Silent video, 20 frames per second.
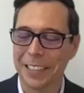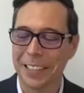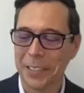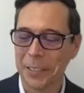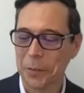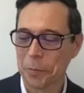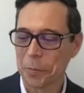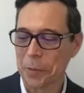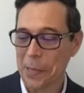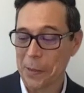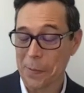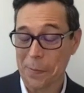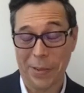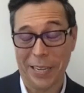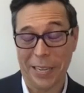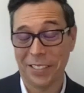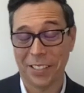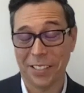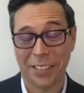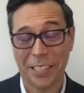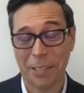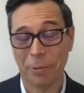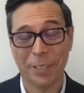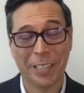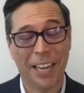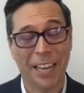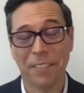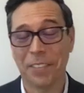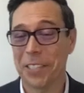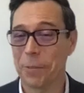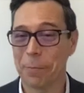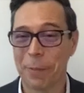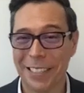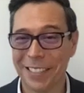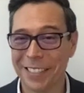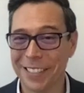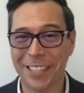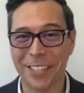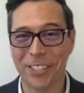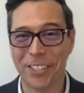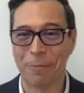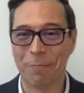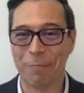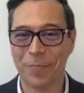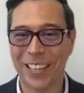um, basically we'll have a space station